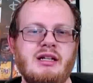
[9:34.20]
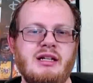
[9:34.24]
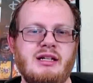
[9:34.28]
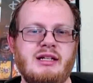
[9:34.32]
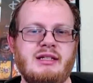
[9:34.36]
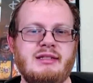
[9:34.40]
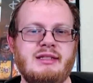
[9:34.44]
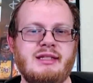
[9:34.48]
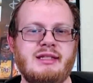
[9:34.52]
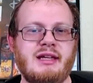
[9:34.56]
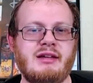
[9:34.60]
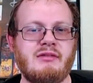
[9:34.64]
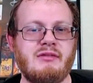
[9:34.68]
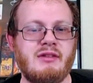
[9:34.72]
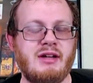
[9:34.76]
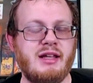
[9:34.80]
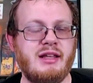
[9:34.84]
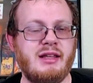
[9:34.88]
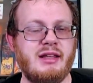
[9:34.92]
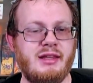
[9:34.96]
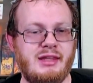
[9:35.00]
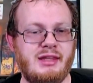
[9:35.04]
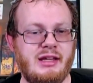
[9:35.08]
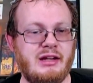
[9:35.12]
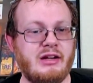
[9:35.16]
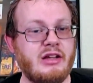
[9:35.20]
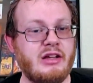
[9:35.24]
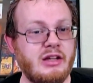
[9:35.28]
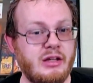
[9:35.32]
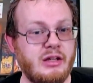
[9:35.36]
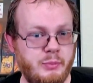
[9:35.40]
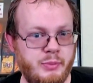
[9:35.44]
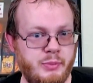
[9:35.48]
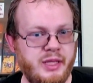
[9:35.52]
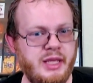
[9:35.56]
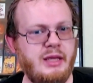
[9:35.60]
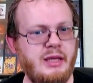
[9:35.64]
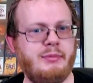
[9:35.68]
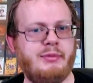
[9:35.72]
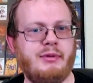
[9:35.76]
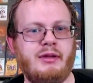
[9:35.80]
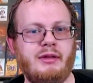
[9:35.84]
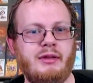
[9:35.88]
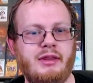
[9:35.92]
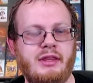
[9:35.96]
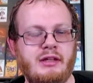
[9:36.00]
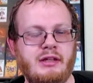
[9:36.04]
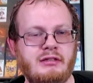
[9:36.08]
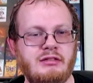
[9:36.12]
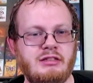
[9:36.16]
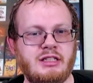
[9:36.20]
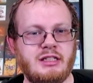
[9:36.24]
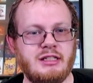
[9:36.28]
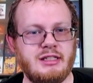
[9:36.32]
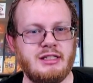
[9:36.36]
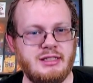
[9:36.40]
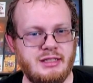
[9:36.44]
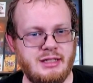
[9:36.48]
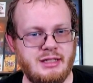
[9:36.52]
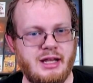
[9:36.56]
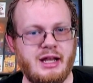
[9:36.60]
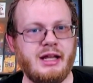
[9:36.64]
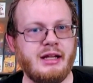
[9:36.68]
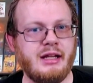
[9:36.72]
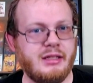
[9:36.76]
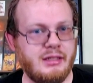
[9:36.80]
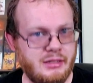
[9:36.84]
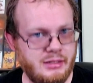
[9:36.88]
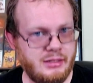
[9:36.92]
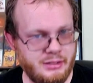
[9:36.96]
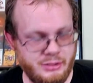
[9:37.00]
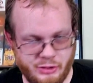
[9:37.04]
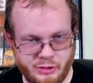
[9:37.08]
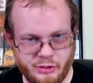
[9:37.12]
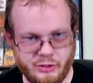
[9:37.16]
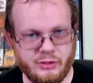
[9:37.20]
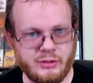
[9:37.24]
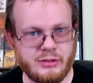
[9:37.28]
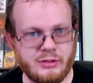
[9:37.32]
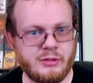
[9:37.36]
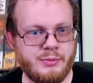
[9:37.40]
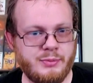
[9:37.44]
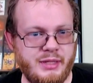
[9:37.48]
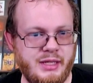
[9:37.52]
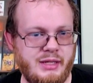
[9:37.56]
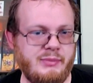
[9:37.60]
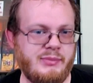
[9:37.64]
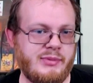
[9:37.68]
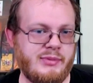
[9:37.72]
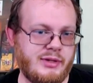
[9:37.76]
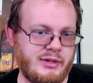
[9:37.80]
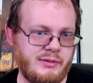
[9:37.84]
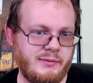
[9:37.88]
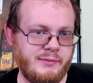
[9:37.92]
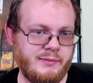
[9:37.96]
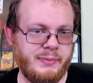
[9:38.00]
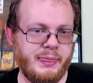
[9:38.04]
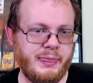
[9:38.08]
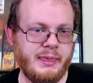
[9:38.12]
And it's like, well, they're good people, they're just not your people.